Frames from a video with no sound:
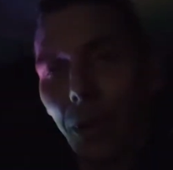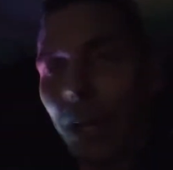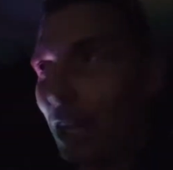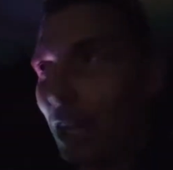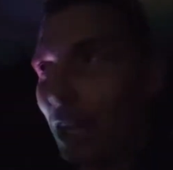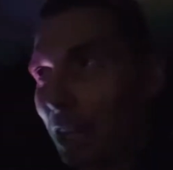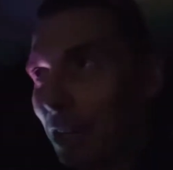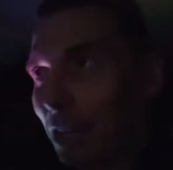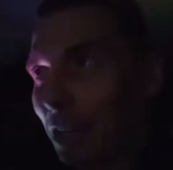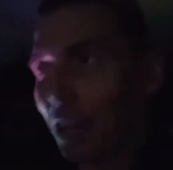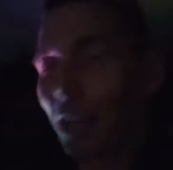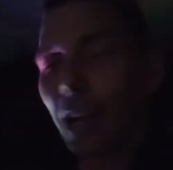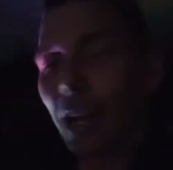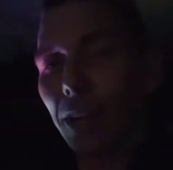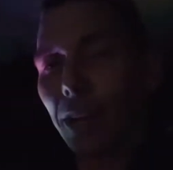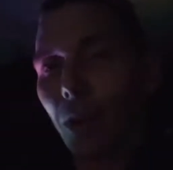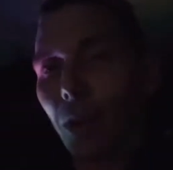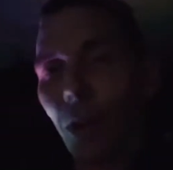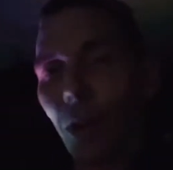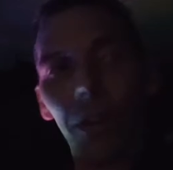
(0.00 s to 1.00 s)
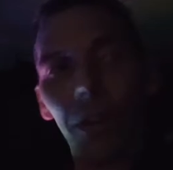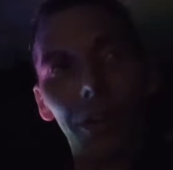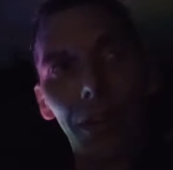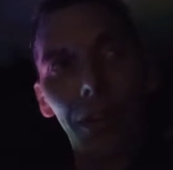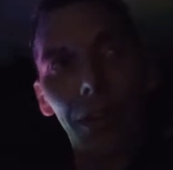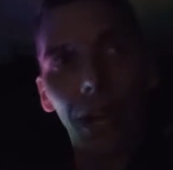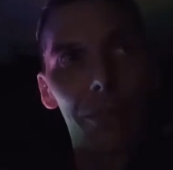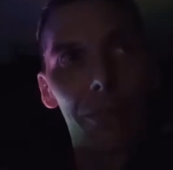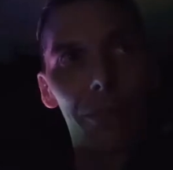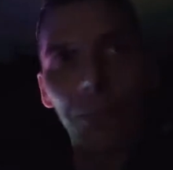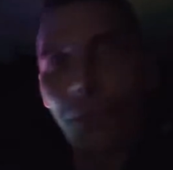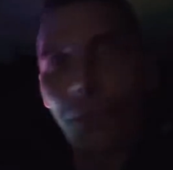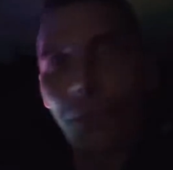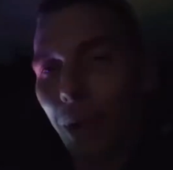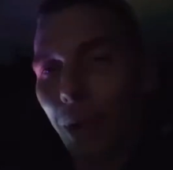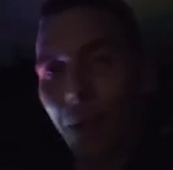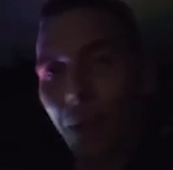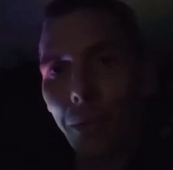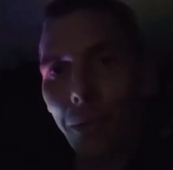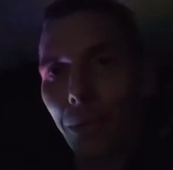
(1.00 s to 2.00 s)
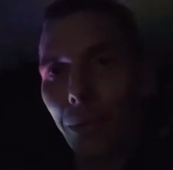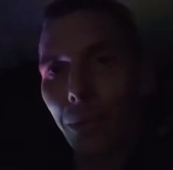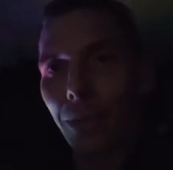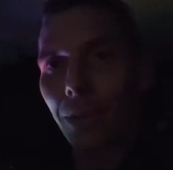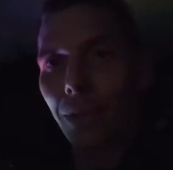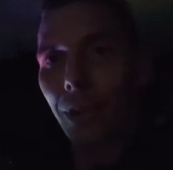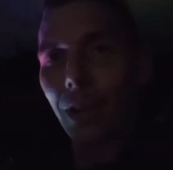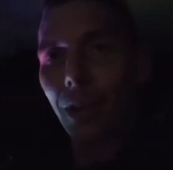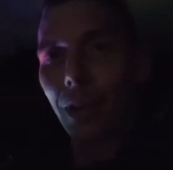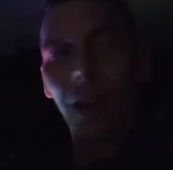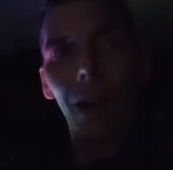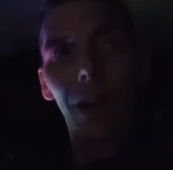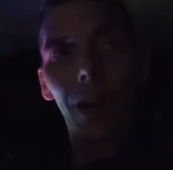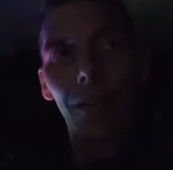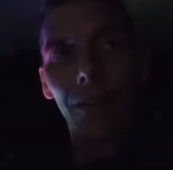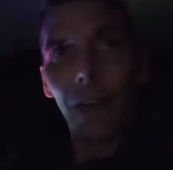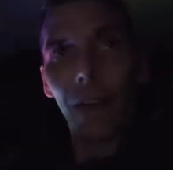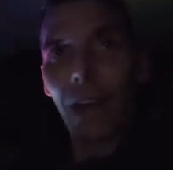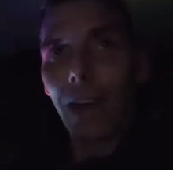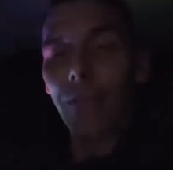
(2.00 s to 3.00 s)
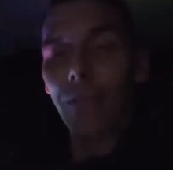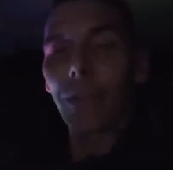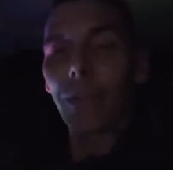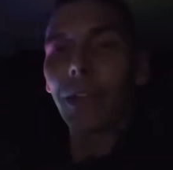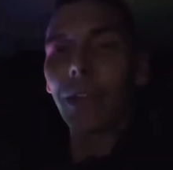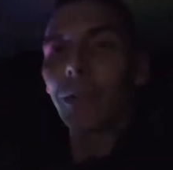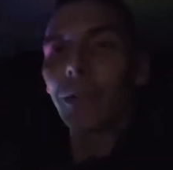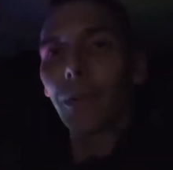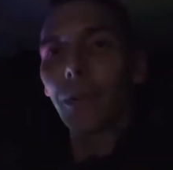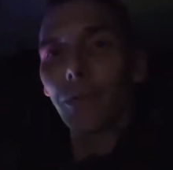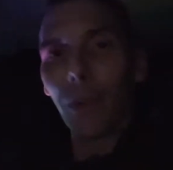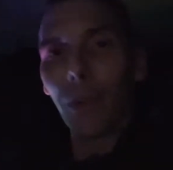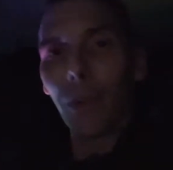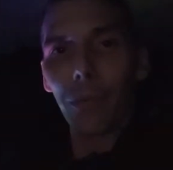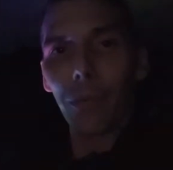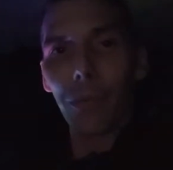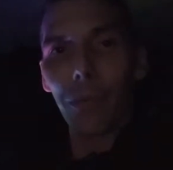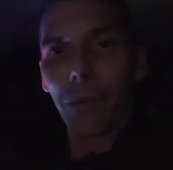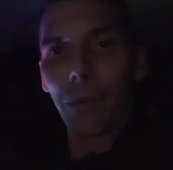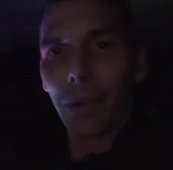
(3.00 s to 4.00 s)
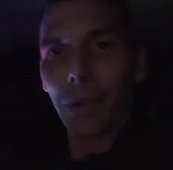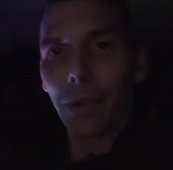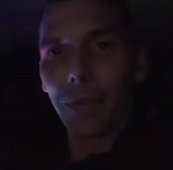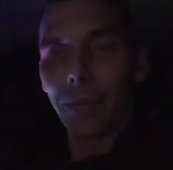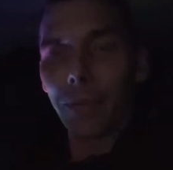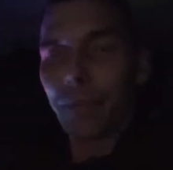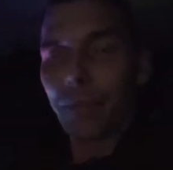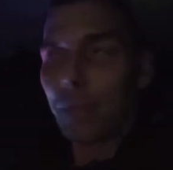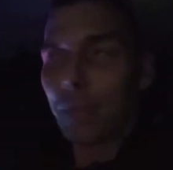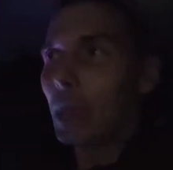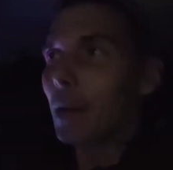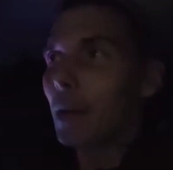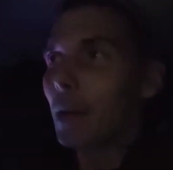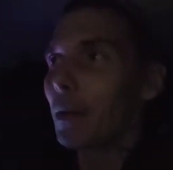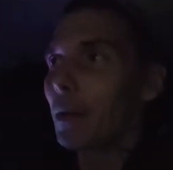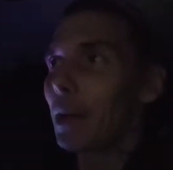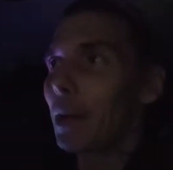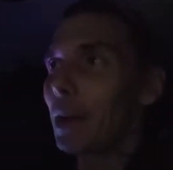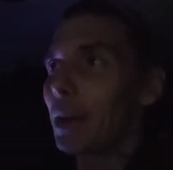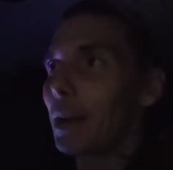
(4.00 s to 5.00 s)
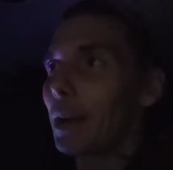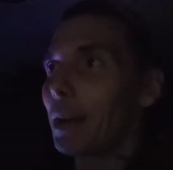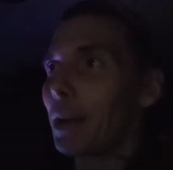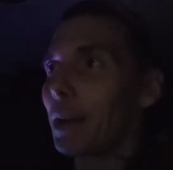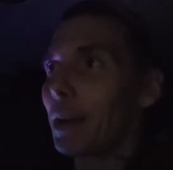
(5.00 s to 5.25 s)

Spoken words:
It could collect all the data from around the world of every UFO report, all right?